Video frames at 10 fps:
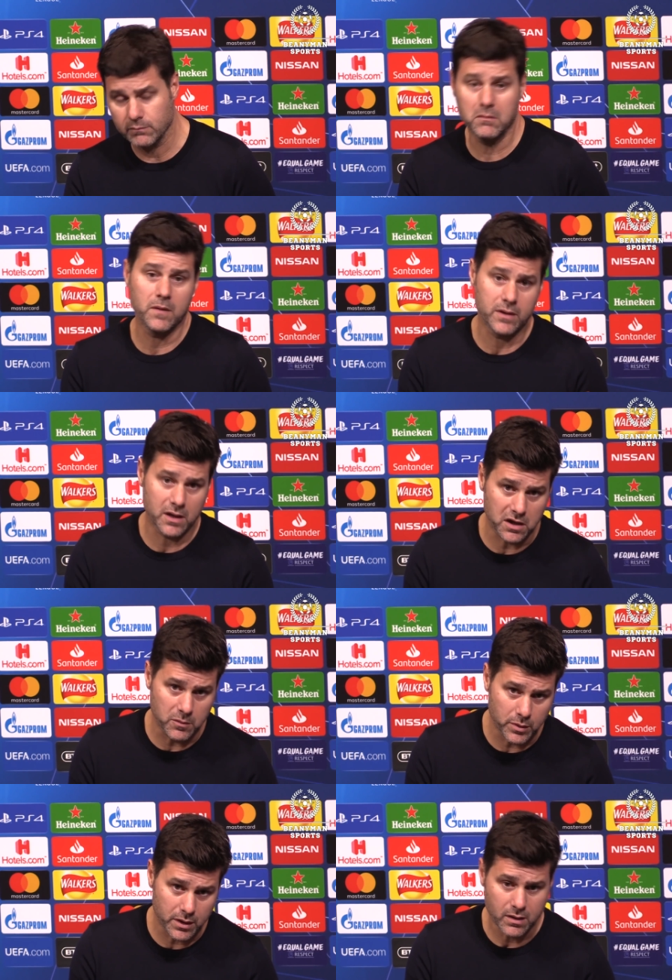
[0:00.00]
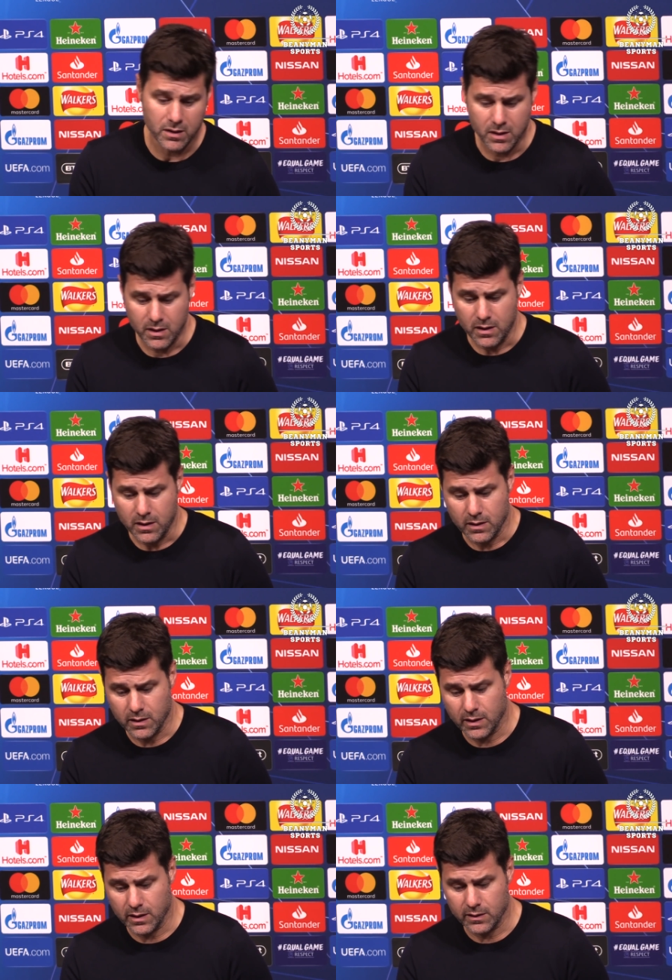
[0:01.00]
maybe the keeper,
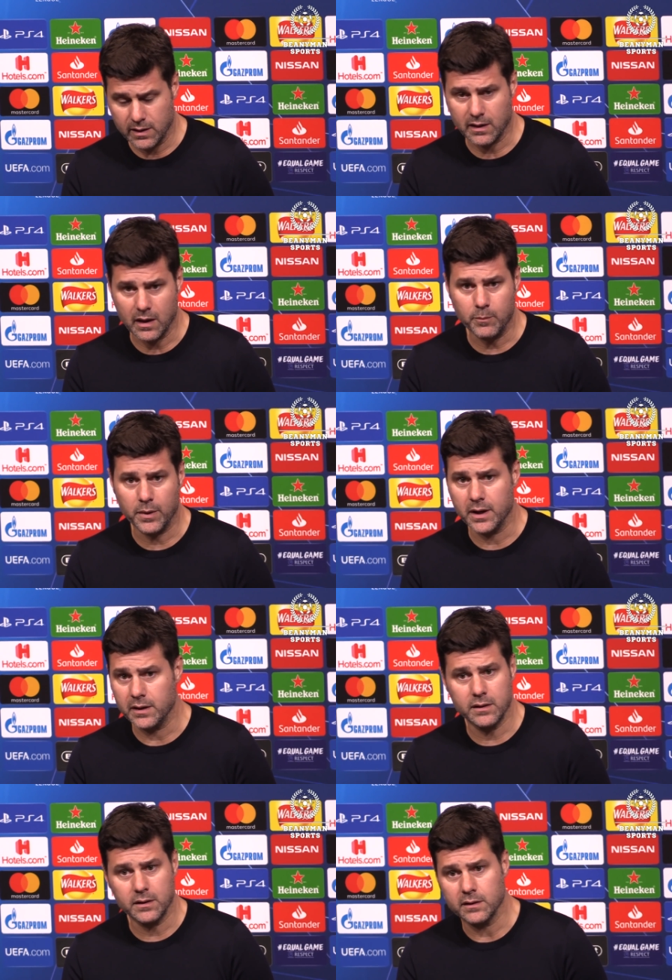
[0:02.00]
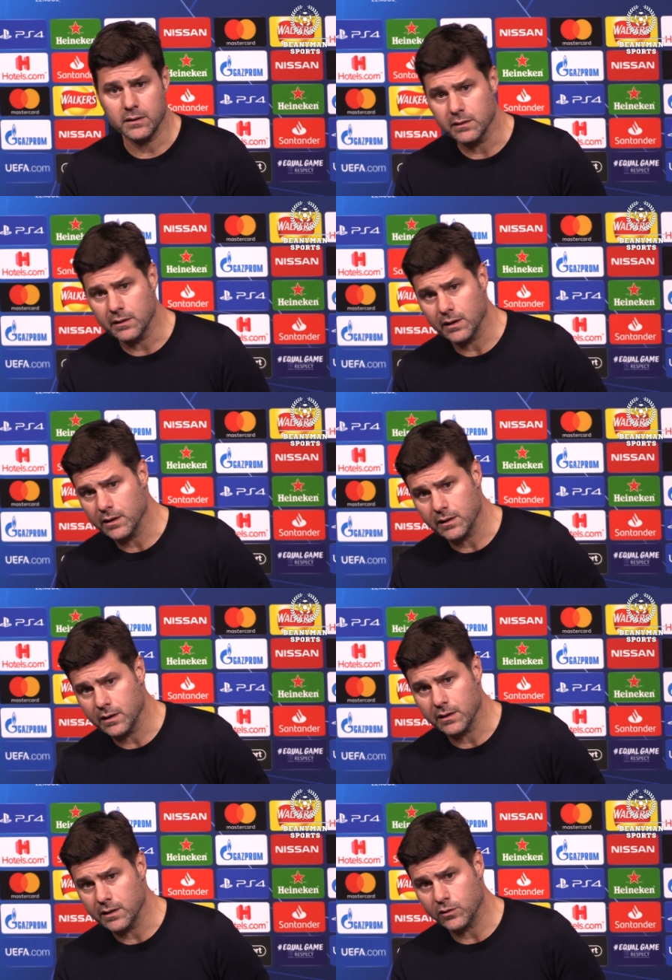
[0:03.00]
uh, that can play
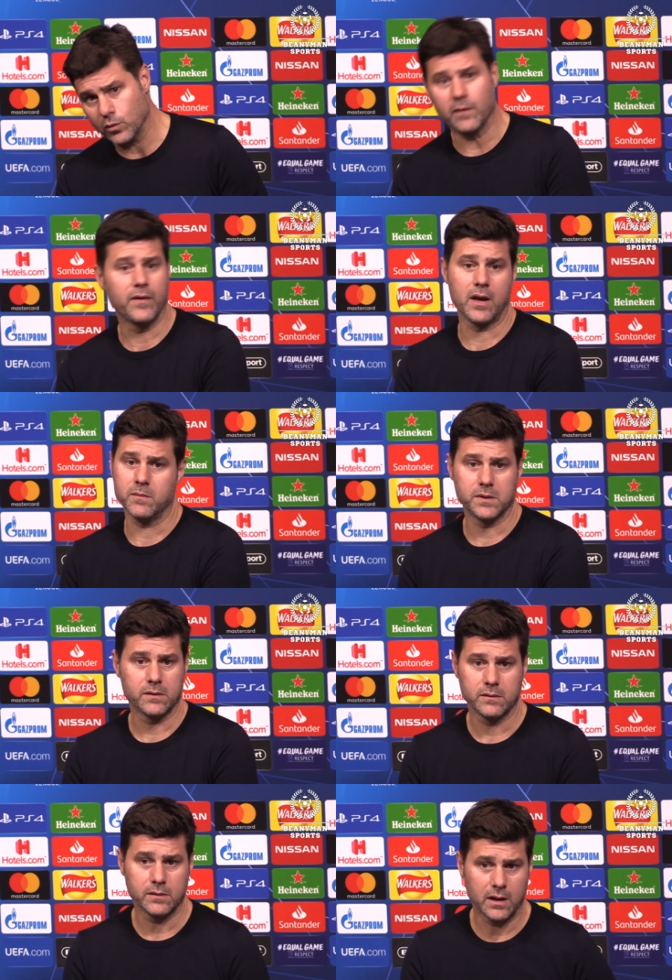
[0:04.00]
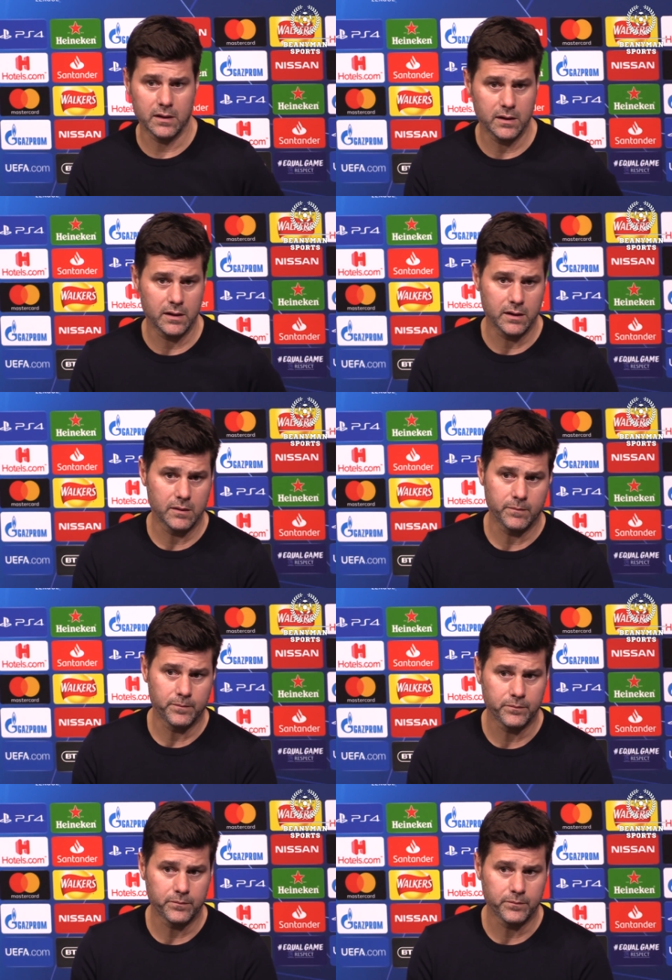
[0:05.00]
the, the, the 12 games and.